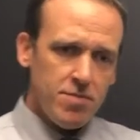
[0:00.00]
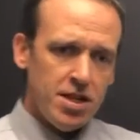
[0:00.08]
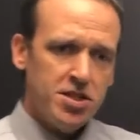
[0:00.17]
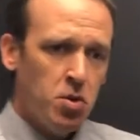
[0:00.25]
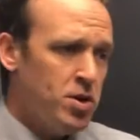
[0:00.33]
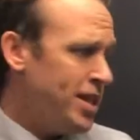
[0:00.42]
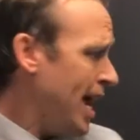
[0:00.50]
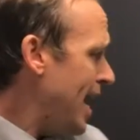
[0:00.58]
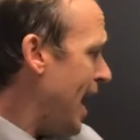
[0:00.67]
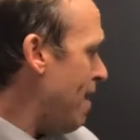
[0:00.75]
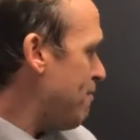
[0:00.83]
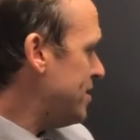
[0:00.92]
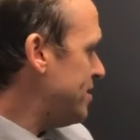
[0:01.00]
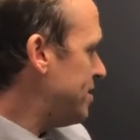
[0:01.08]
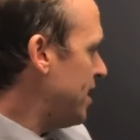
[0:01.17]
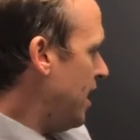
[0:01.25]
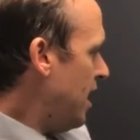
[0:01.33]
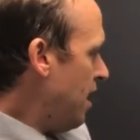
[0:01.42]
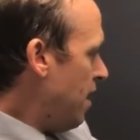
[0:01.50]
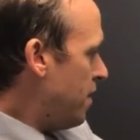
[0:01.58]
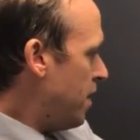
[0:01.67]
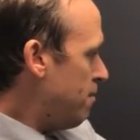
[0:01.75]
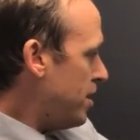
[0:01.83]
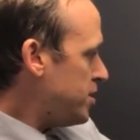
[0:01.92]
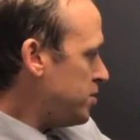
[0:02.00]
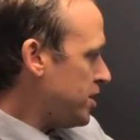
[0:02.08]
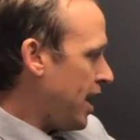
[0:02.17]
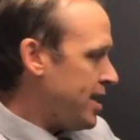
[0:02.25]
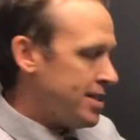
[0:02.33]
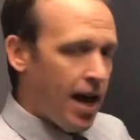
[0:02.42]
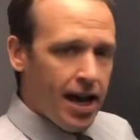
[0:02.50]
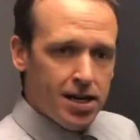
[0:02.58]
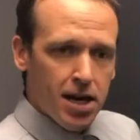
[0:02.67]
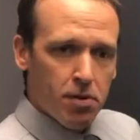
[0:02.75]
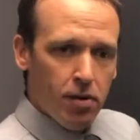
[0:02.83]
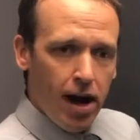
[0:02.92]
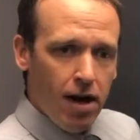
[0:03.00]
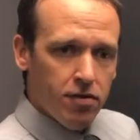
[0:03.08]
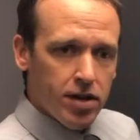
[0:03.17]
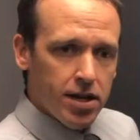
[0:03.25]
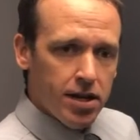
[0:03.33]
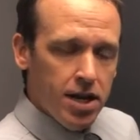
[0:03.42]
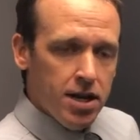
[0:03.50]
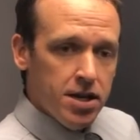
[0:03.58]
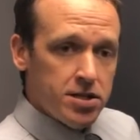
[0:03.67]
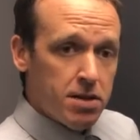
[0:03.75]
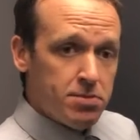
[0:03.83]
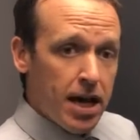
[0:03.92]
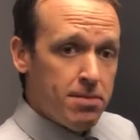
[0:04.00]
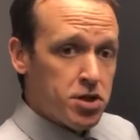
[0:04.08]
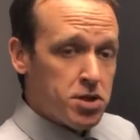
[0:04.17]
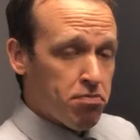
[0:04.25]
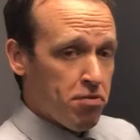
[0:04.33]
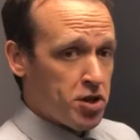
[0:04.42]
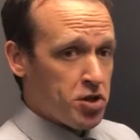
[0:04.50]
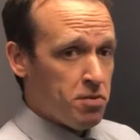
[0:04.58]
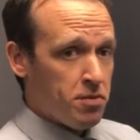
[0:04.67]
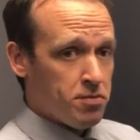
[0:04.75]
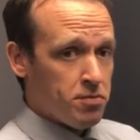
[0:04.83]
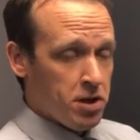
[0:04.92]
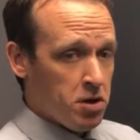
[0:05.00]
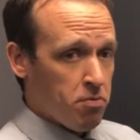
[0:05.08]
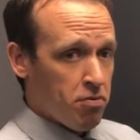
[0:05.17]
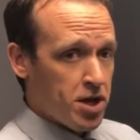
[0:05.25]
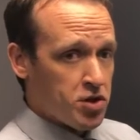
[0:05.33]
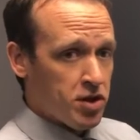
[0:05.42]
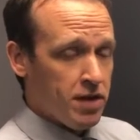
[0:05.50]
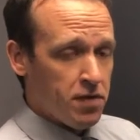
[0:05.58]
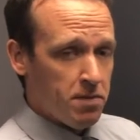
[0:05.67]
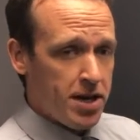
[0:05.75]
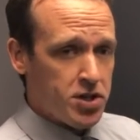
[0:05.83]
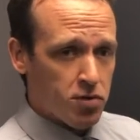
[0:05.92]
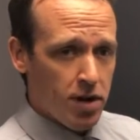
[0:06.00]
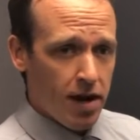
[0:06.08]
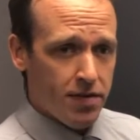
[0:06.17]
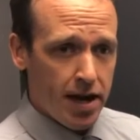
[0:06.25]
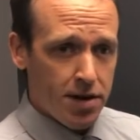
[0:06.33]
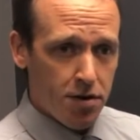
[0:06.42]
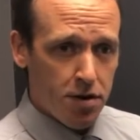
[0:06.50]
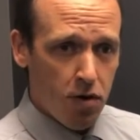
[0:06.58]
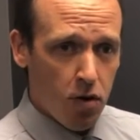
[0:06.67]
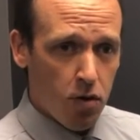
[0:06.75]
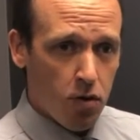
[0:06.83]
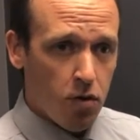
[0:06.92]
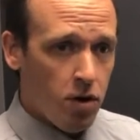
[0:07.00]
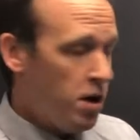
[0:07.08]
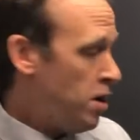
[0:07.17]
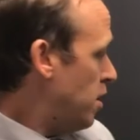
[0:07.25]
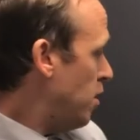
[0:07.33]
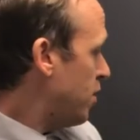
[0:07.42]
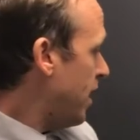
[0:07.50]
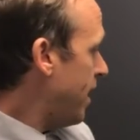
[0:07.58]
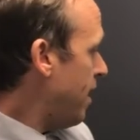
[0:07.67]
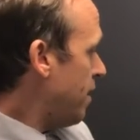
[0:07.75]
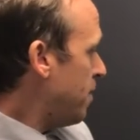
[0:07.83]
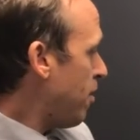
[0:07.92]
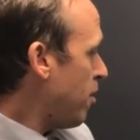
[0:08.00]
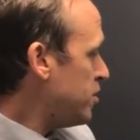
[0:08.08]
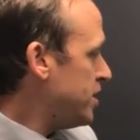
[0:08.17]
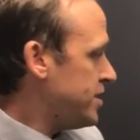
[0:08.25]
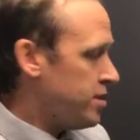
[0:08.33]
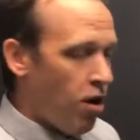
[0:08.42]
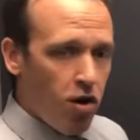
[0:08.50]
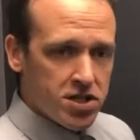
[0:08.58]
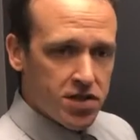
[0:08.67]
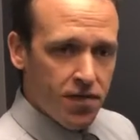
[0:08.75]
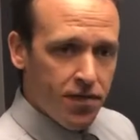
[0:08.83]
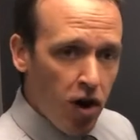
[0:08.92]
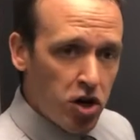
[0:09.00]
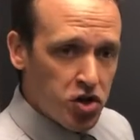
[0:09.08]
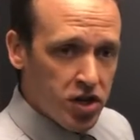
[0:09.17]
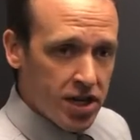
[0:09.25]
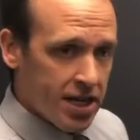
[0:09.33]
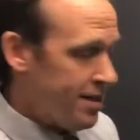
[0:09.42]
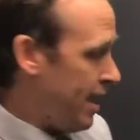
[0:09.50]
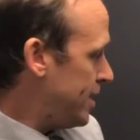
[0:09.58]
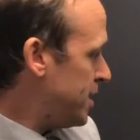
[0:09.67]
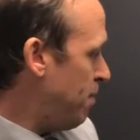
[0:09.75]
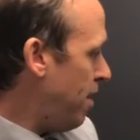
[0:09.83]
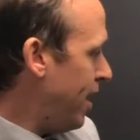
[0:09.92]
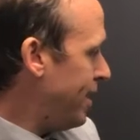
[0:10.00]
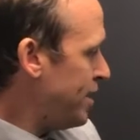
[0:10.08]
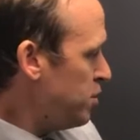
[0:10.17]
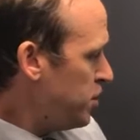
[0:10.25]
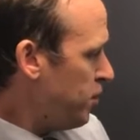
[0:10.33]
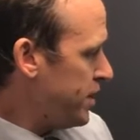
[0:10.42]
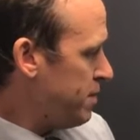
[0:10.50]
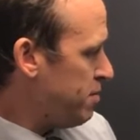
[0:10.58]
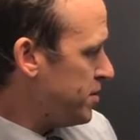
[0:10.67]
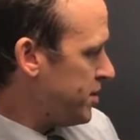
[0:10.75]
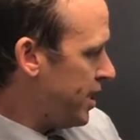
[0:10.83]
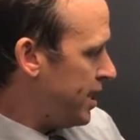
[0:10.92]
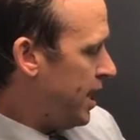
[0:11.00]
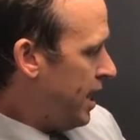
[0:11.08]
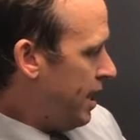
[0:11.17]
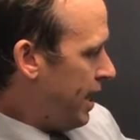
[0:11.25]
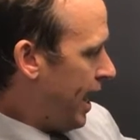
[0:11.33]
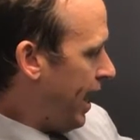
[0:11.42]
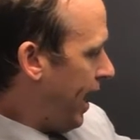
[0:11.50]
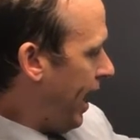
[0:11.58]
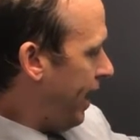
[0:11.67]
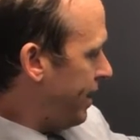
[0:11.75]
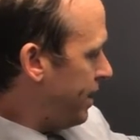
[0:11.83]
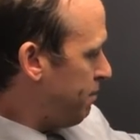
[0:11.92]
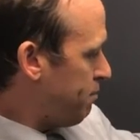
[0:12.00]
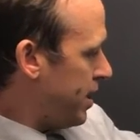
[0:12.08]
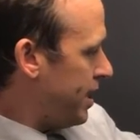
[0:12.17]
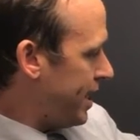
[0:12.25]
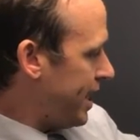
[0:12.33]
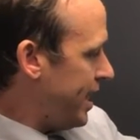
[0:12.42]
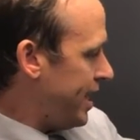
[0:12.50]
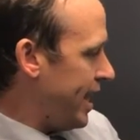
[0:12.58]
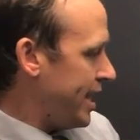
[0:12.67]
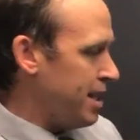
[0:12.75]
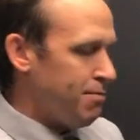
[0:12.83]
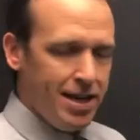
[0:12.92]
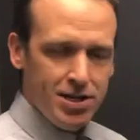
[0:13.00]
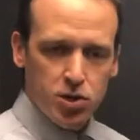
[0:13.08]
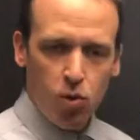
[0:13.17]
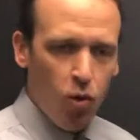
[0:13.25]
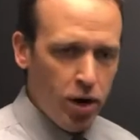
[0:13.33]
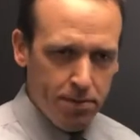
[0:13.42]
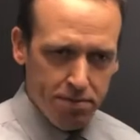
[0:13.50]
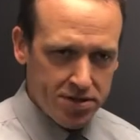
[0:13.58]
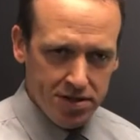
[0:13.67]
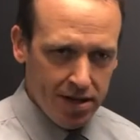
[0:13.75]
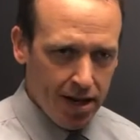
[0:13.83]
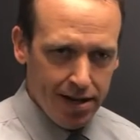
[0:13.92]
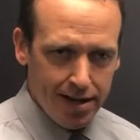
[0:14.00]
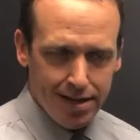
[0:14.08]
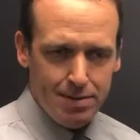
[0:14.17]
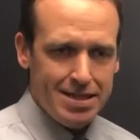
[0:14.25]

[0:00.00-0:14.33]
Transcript: So when that happens, the muscles kind of tighten up around it. Sometimes there's pressure, little pressure, inflammation around that nerve hole. Okay, the person has lost function in that spine. I use 50%, but again, it could be 20%, it could be